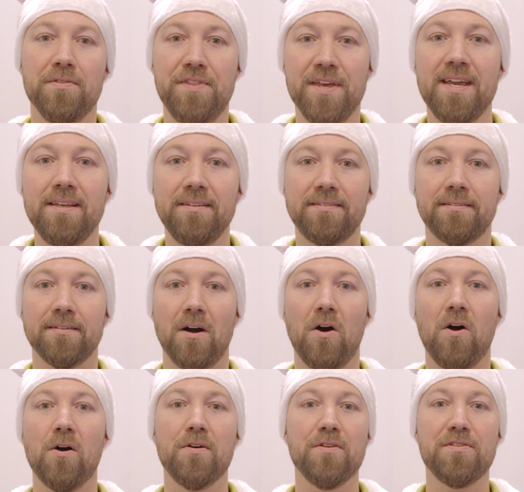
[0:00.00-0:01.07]
these
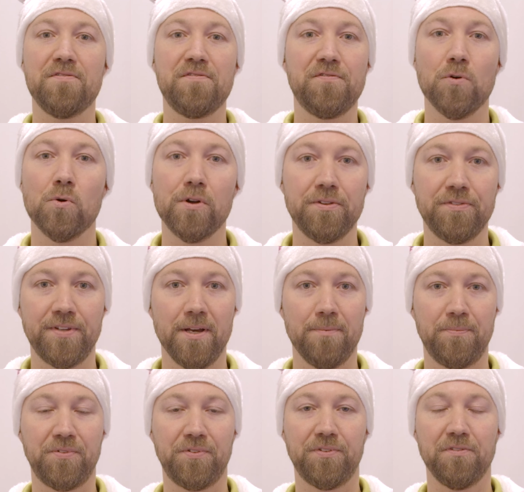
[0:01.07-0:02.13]
are the four
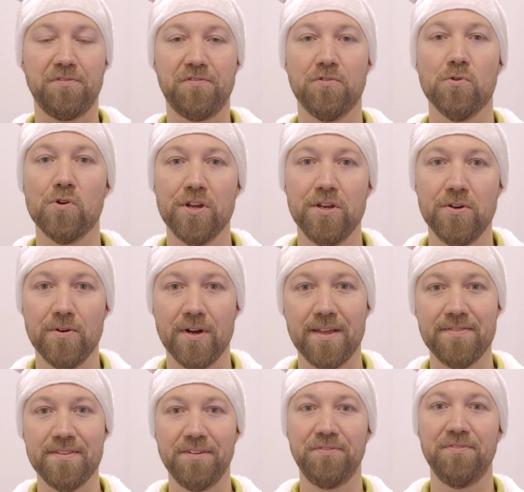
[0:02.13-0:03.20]
tips for you
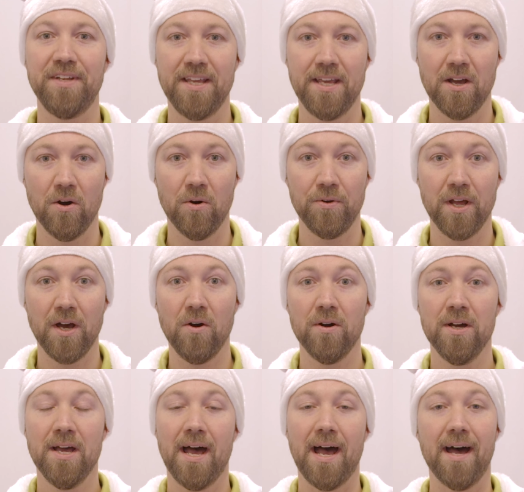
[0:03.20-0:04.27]
in this video.
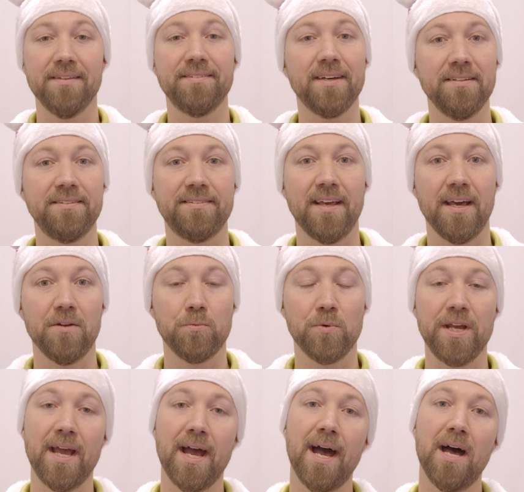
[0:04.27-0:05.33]
Now, as I said,
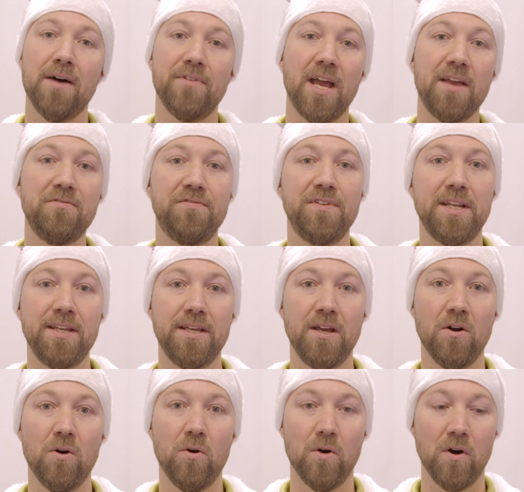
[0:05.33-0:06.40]
we have a
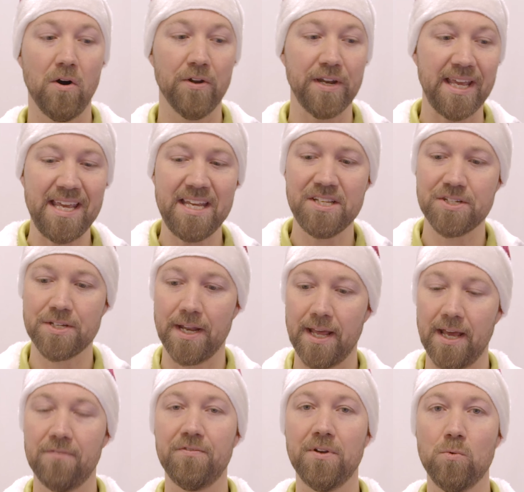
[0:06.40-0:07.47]
video on each and
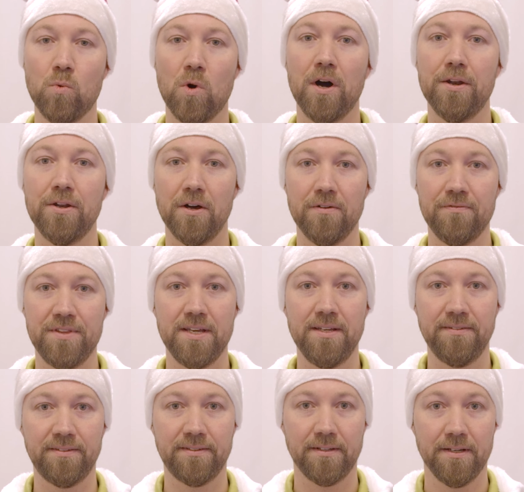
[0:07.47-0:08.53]
every one of
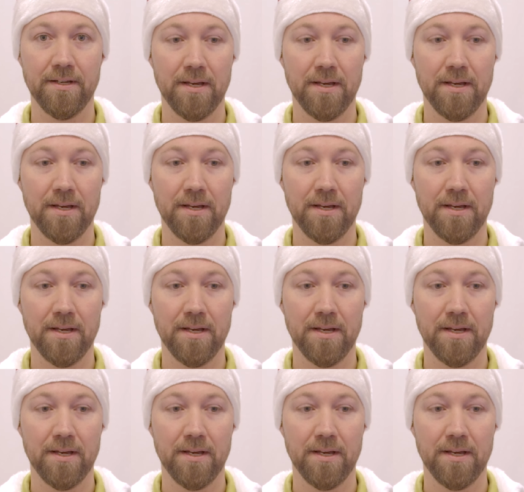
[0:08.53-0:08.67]
these